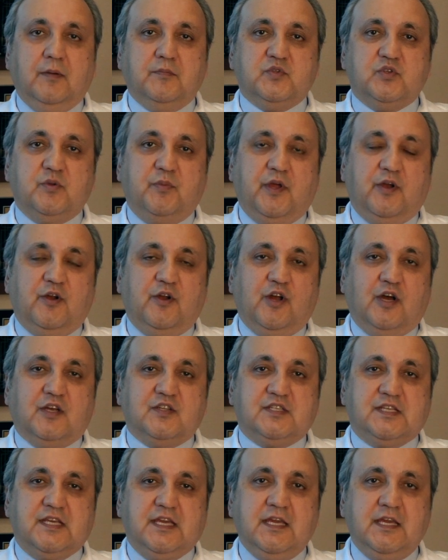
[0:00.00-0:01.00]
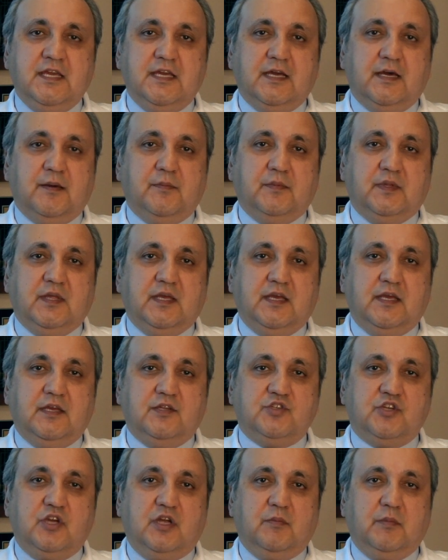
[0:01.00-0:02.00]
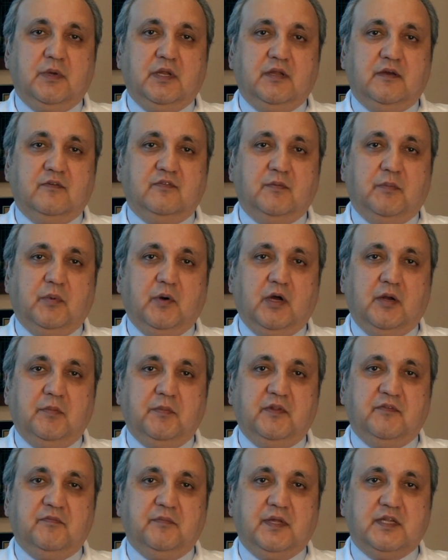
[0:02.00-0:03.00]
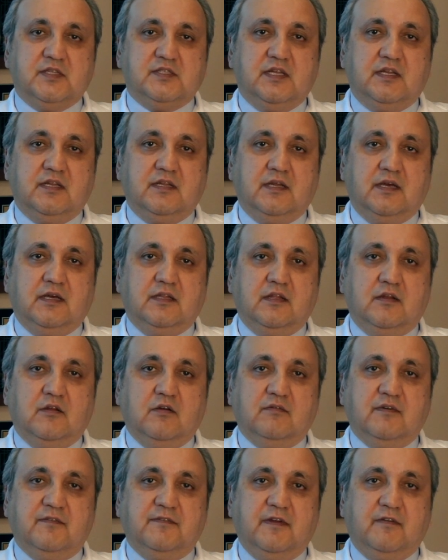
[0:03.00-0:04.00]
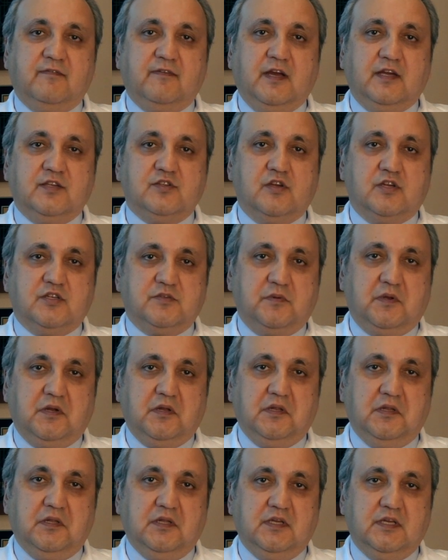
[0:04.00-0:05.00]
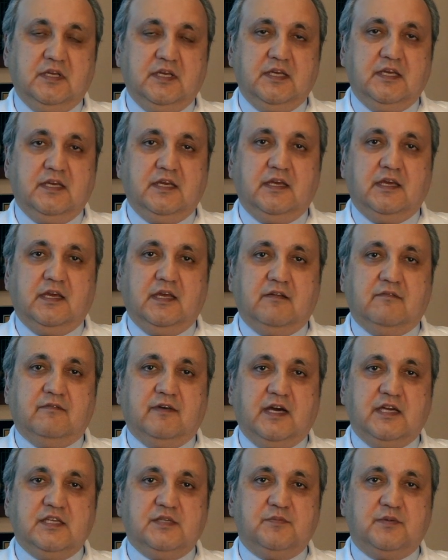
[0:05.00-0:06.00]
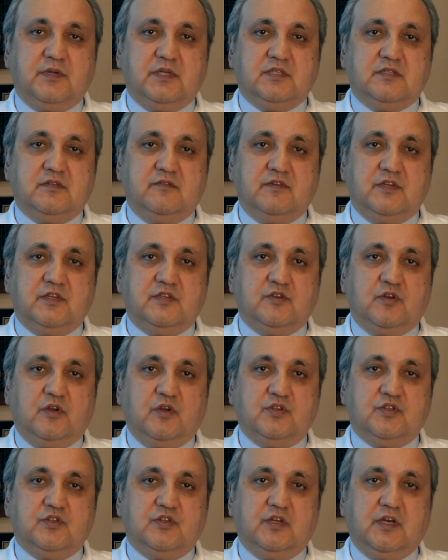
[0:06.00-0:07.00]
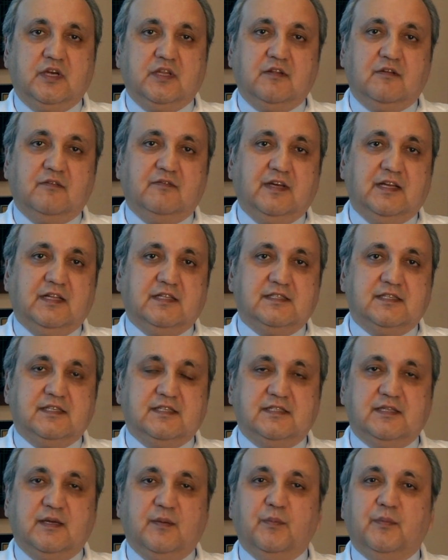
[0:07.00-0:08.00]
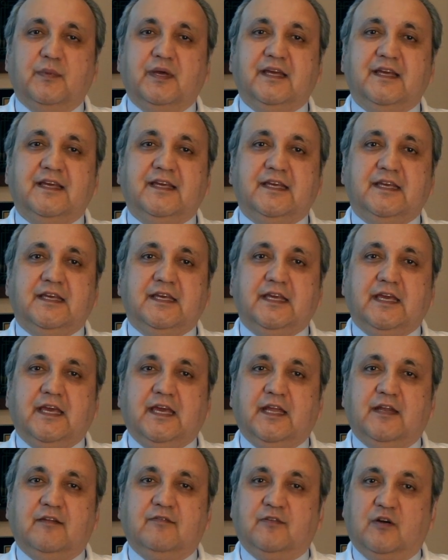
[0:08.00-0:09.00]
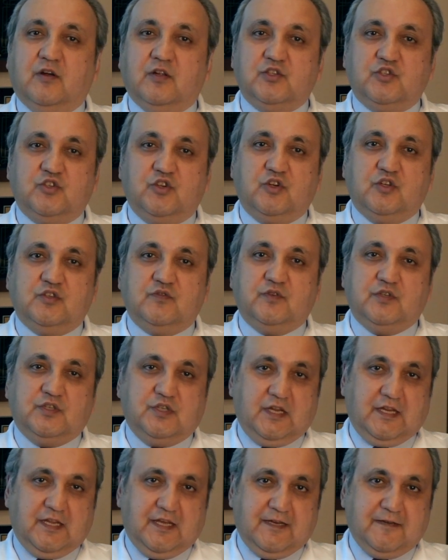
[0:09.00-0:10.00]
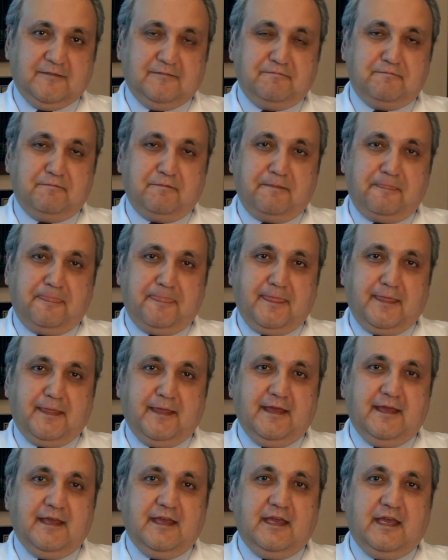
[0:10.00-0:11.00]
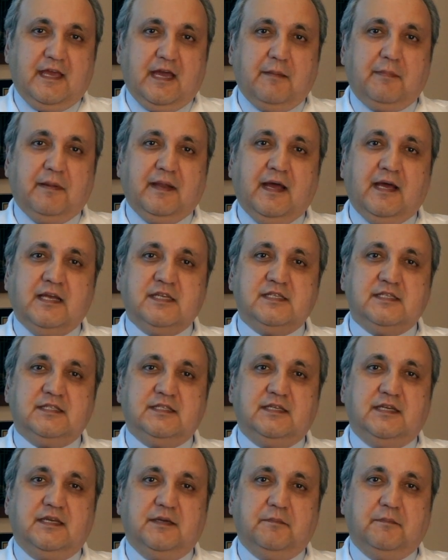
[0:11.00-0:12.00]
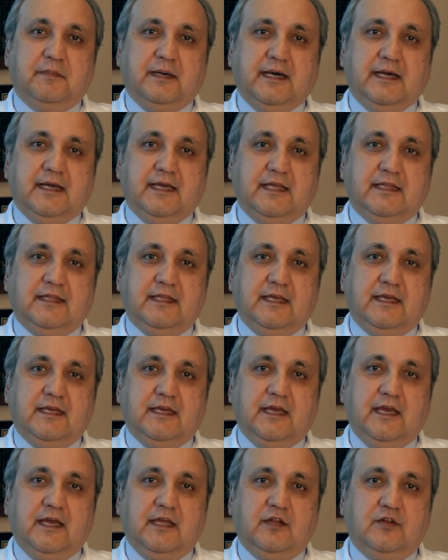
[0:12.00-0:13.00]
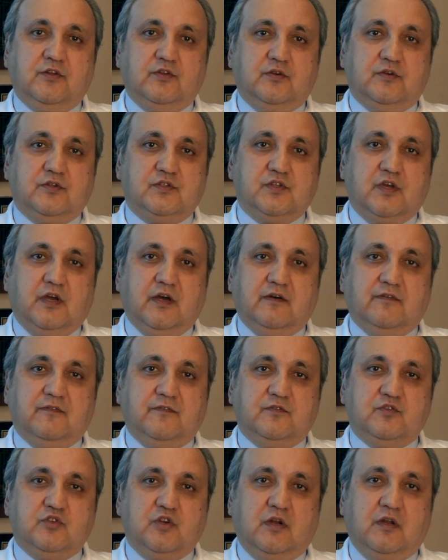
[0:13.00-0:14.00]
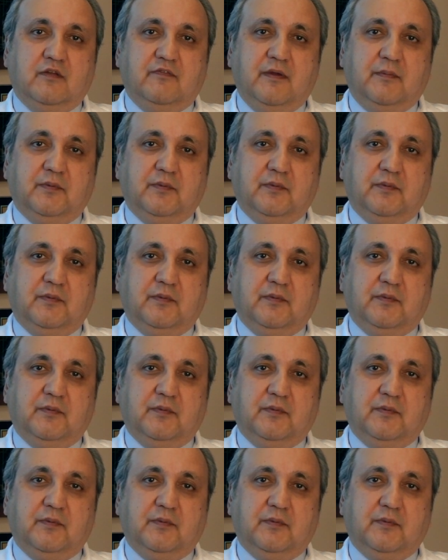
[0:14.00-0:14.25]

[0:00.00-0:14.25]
I'm Zobair Younossi. I'm the chairman of the Department of Medicine at the Nova Fairfax Hospital and vice president of research at the Nova Health System in Falls Church, Virginia. I've been asked by the editors of Journal of